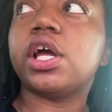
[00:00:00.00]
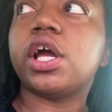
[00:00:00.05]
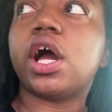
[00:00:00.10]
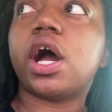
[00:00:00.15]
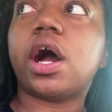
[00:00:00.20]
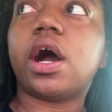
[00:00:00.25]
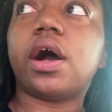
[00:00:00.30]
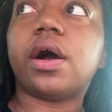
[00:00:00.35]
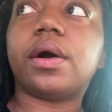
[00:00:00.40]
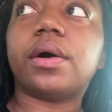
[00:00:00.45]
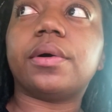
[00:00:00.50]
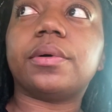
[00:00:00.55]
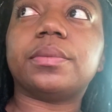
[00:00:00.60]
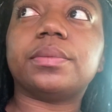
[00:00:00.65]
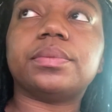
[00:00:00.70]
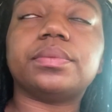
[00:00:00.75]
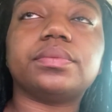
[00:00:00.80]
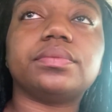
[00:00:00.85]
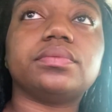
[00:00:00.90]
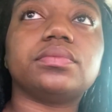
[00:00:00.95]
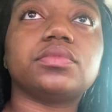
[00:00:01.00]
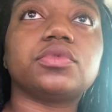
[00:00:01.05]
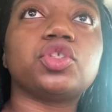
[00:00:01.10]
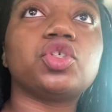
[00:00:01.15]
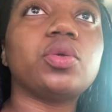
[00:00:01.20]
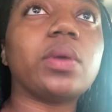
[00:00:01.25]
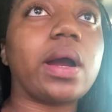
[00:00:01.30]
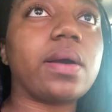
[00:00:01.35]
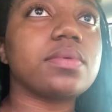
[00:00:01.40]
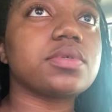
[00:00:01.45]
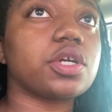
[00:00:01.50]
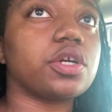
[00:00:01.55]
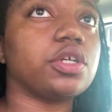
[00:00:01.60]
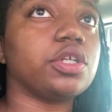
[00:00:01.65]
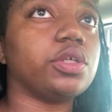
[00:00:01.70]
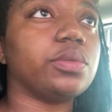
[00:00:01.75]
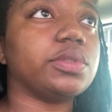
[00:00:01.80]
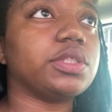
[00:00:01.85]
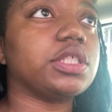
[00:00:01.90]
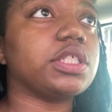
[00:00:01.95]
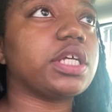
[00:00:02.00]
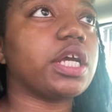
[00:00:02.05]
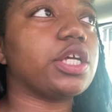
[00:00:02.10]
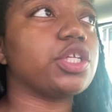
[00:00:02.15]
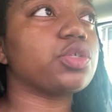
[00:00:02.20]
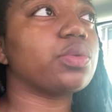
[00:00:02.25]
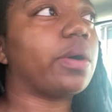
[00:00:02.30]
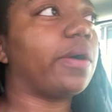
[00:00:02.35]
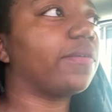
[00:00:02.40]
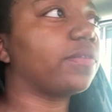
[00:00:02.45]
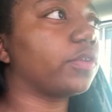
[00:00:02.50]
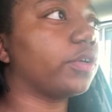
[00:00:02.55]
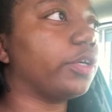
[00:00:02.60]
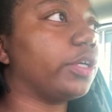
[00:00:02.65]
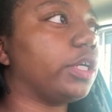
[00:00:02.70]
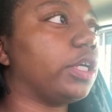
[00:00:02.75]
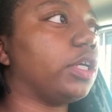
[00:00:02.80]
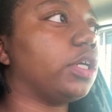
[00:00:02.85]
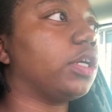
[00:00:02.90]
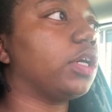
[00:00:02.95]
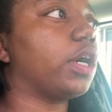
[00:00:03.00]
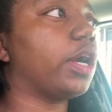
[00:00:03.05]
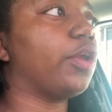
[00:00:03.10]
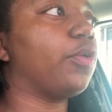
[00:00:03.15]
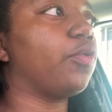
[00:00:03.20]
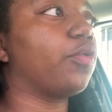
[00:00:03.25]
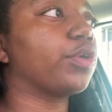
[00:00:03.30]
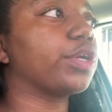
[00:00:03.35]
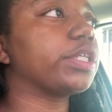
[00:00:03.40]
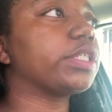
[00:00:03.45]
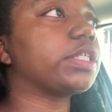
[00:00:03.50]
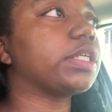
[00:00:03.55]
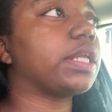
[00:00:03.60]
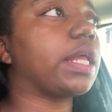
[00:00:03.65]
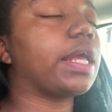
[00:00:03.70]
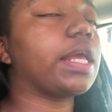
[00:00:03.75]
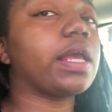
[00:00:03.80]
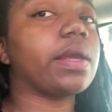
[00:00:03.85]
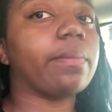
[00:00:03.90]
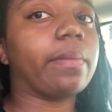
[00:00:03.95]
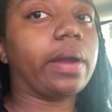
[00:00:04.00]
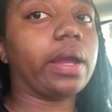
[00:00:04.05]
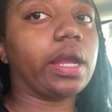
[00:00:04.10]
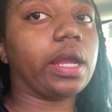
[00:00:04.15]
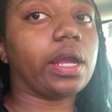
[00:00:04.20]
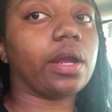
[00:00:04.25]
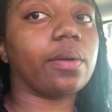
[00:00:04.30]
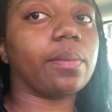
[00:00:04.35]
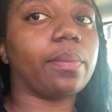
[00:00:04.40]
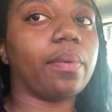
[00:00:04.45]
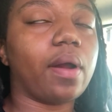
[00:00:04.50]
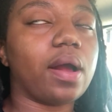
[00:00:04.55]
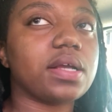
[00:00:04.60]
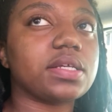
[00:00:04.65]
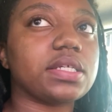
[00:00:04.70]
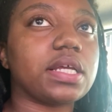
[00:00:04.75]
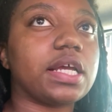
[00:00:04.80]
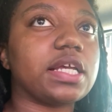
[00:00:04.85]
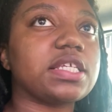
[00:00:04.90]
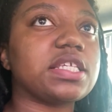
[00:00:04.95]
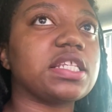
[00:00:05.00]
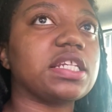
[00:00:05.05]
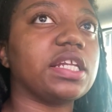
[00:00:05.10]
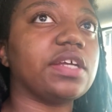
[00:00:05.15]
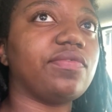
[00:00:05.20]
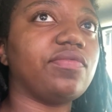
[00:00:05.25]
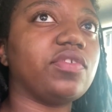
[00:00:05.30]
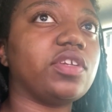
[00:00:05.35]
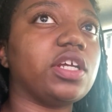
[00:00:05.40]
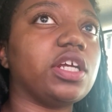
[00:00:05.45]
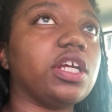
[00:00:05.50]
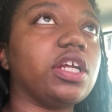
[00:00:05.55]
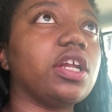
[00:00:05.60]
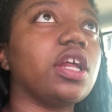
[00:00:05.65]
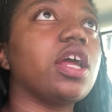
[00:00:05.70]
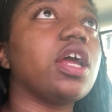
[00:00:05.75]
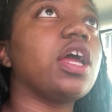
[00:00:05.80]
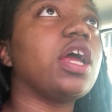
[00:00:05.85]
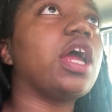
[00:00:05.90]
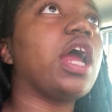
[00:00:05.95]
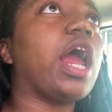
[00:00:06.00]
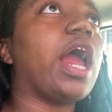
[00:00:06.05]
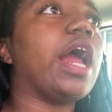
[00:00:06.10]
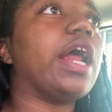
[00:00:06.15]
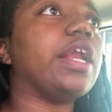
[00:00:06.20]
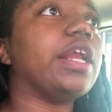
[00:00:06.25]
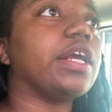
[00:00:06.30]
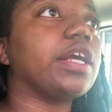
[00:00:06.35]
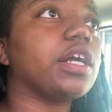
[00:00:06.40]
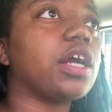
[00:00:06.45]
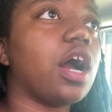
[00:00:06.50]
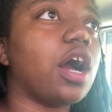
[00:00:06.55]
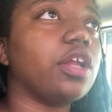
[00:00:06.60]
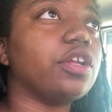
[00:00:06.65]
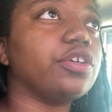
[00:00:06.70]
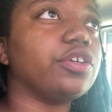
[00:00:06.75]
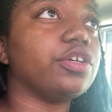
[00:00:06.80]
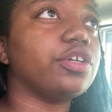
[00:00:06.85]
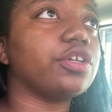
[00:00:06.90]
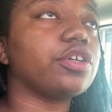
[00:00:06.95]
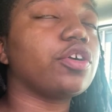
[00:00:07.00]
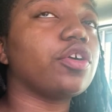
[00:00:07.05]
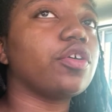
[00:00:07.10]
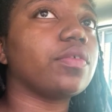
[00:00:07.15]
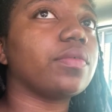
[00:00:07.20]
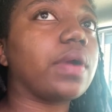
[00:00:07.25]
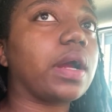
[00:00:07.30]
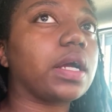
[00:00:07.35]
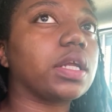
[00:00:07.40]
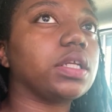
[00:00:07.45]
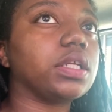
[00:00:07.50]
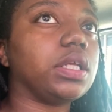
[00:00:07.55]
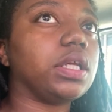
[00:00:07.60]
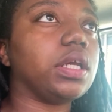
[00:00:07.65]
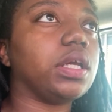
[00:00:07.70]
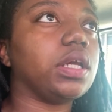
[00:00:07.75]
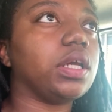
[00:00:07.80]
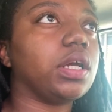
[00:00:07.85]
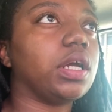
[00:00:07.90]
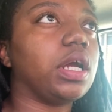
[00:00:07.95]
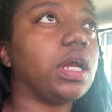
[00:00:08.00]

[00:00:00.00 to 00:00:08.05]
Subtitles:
2 hours early, which is at 12:30, in order to like get my hair processed, lifted, and then colored correctly,